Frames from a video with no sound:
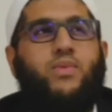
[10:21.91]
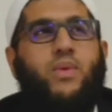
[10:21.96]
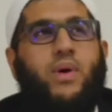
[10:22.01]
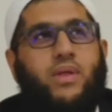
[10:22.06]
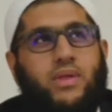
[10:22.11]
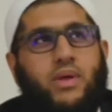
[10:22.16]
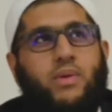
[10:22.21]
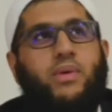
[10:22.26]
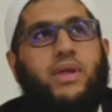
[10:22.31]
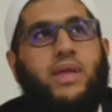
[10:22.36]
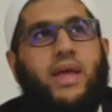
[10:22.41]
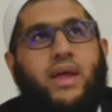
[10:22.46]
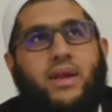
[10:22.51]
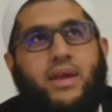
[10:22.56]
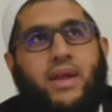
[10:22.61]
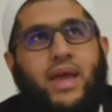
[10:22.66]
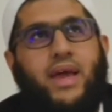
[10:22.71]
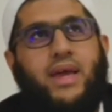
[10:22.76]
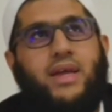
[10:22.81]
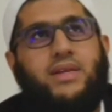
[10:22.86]
Well, they will get
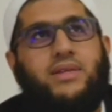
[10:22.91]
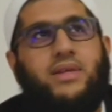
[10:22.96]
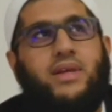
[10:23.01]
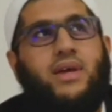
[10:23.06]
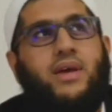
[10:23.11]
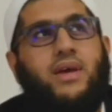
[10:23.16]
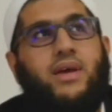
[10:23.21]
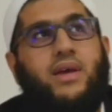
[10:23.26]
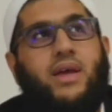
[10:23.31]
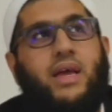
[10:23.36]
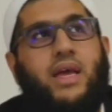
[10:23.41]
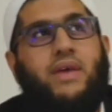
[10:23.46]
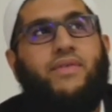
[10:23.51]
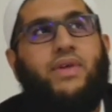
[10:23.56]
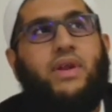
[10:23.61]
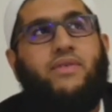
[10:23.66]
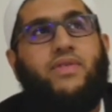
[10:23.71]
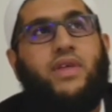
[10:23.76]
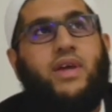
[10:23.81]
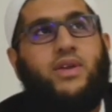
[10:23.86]
late.
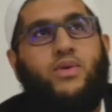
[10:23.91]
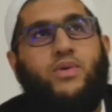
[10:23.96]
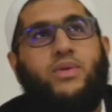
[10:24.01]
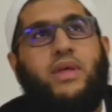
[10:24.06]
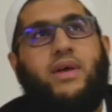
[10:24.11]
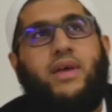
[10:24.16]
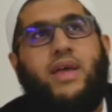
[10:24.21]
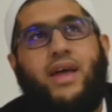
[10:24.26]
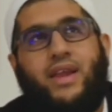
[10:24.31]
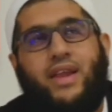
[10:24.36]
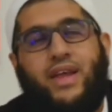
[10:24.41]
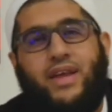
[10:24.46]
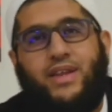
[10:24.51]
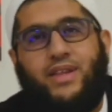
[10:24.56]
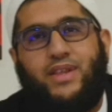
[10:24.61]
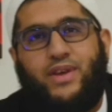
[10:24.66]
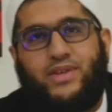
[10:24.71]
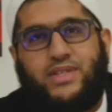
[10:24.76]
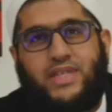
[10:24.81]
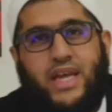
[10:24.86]
Even if they do, they get late
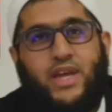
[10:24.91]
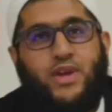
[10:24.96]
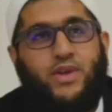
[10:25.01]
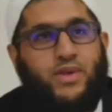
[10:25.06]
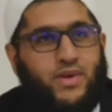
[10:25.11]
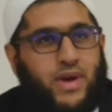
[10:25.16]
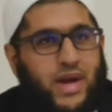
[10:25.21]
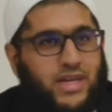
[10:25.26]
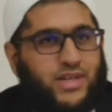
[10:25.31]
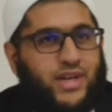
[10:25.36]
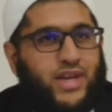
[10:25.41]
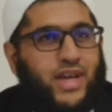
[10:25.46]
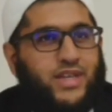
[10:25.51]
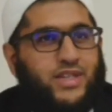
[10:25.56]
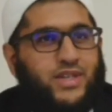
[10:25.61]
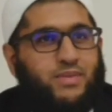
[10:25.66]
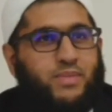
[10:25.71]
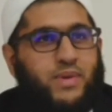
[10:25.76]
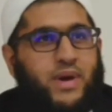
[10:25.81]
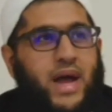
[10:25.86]
in their secular
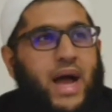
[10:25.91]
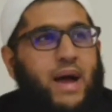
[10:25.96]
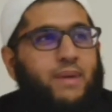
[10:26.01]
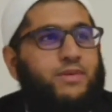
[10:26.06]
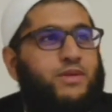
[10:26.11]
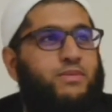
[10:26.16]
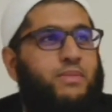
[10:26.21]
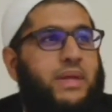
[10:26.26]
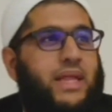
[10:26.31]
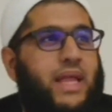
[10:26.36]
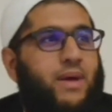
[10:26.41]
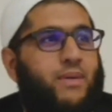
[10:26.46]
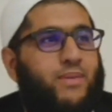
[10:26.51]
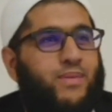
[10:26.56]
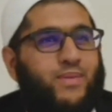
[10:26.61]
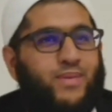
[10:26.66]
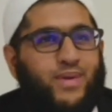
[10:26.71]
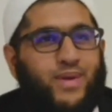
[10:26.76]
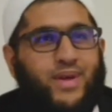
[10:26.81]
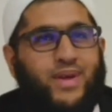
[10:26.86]
education perhaps,
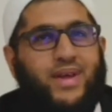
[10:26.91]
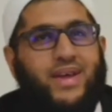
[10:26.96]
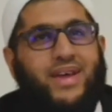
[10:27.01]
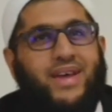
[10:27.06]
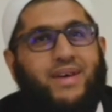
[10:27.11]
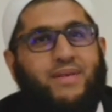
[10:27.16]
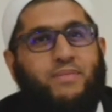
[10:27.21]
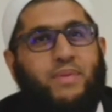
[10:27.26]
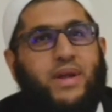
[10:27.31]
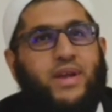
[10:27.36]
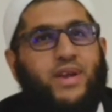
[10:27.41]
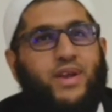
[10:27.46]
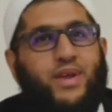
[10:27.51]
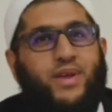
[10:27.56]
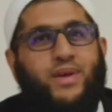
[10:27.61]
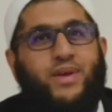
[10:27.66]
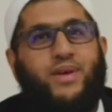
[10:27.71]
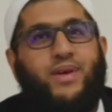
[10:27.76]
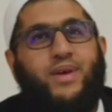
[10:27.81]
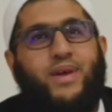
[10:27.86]
but
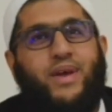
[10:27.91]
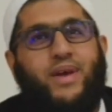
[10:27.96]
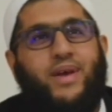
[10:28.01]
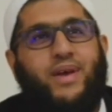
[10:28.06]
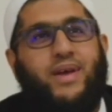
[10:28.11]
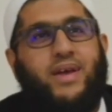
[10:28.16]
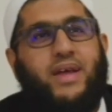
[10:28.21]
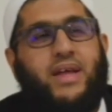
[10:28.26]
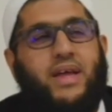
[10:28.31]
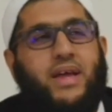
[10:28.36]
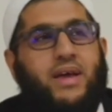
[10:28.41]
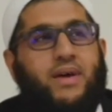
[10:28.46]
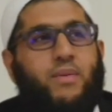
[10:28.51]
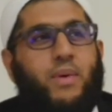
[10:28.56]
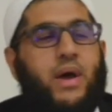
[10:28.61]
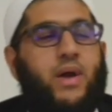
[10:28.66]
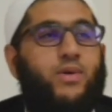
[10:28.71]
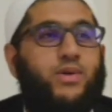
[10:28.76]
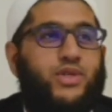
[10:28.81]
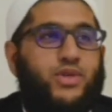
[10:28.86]

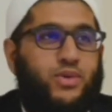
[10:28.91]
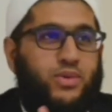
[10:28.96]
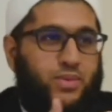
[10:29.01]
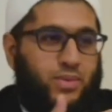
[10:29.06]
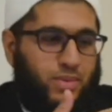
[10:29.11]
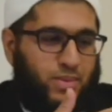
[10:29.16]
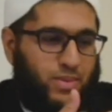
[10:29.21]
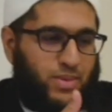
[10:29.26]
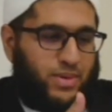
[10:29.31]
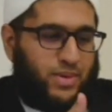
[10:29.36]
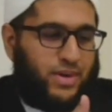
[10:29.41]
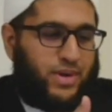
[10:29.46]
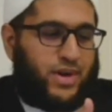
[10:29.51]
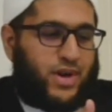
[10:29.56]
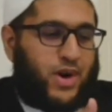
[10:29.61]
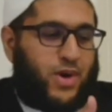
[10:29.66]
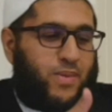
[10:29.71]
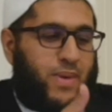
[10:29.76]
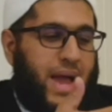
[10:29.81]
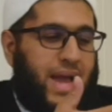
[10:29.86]
why don't you
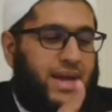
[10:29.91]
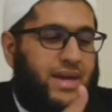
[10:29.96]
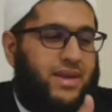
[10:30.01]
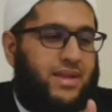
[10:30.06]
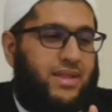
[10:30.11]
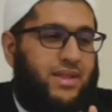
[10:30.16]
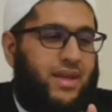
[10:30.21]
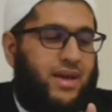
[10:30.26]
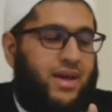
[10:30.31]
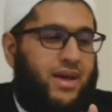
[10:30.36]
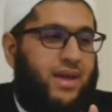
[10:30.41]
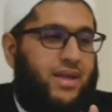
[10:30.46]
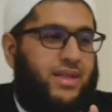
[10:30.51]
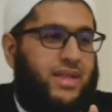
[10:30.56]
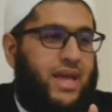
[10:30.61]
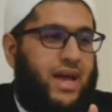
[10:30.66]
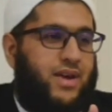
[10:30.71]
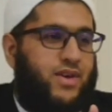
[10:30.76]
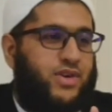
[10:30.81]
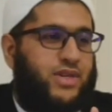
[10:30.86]
correct
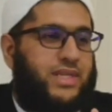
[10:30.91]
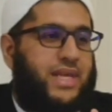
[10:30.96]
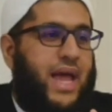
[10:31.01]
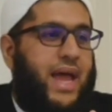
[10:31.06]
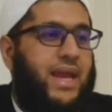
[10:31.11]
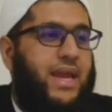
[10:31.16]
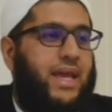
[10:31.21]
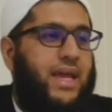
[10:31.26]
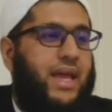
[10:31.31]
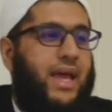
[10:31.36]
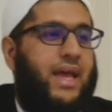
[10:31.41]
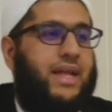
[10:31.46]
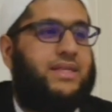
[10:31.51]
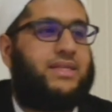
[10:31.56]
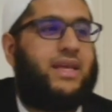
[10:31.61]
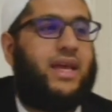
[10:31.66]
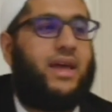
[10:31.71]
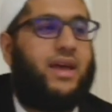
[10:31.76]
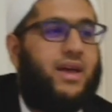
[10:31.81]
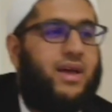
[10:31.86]
the understanding and
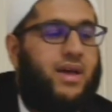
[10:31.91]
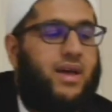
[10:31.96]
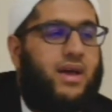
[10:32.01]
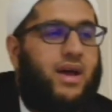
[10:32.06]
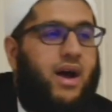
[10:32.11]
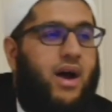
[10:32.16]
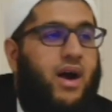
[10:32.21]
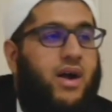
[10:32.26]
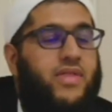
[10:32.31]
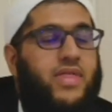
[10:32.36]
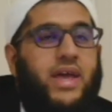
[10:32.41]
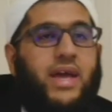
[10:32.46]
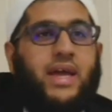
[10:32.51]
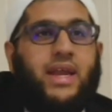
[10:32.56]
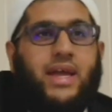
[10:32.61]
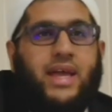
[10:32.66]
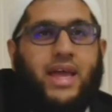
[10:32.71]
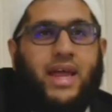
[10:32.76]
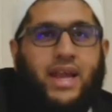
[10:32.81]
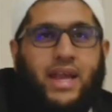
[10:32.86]
say, are they
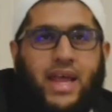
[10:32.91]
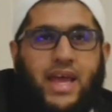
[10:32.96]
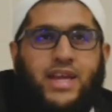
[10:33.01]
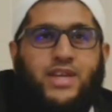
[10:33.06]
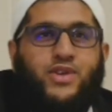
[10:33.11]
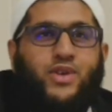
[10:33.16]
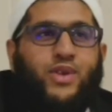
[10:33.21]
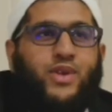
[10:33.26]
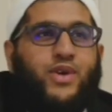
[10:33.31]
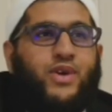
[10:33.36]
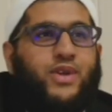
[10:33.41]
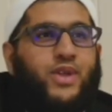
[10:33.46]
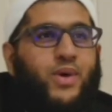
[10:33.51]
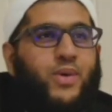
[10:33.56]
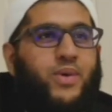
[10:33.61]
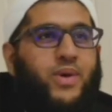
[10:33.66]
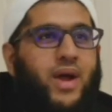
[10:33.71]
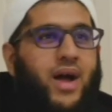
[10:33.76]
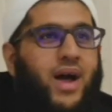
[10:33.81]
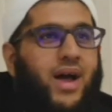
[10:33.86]
going to get late to learn the
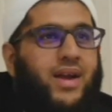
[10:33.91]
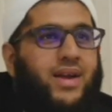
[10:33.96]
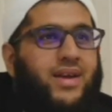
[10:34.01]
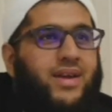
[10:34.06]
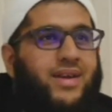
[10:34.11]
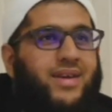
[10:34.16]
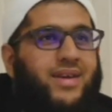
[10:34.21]
Quran?